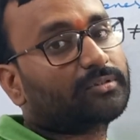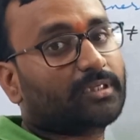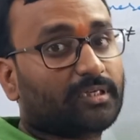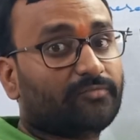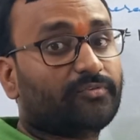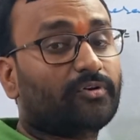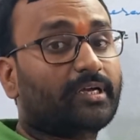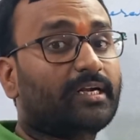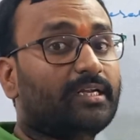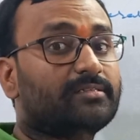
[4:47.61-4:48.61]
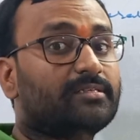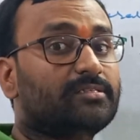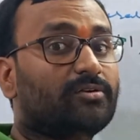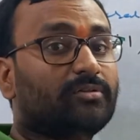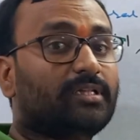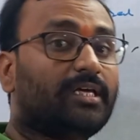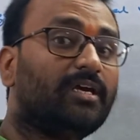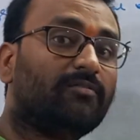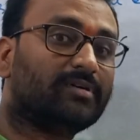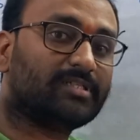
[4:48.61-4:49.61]
Check if you will get less than 0, the
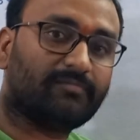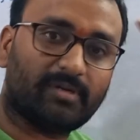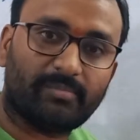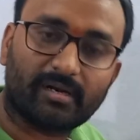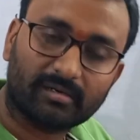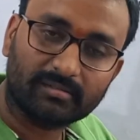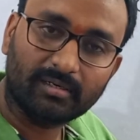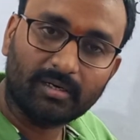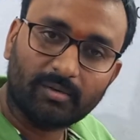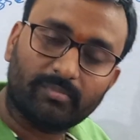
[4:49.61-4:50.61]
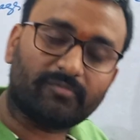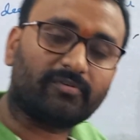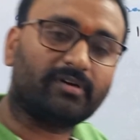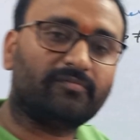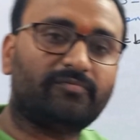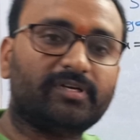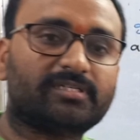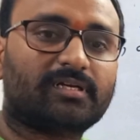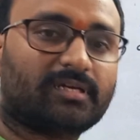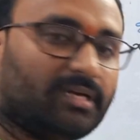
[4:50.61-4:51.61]
equation will be wrong. But for every
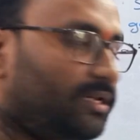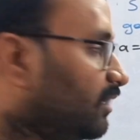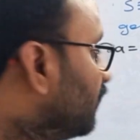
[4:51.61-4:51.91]
circle,